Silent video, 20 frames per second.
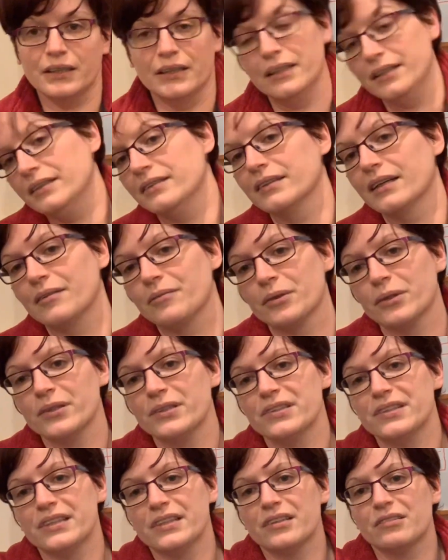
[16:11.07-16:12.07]
is I'm going
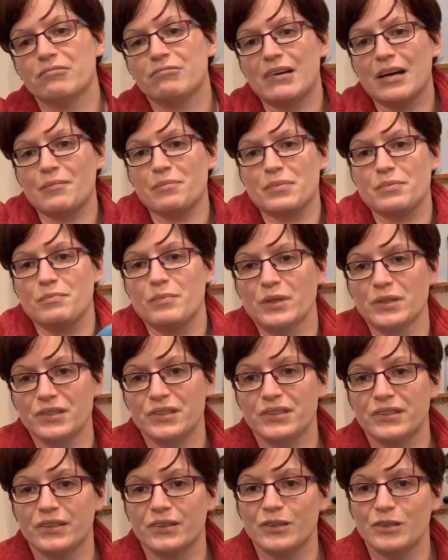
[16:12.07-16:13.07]
to wrap
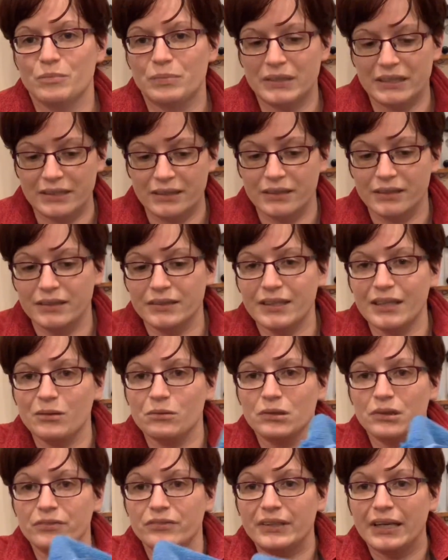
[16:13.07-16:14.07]
Monster up in the
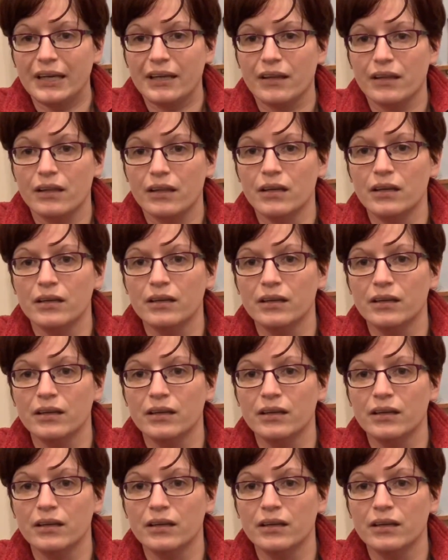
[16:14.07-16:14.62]
towel of death.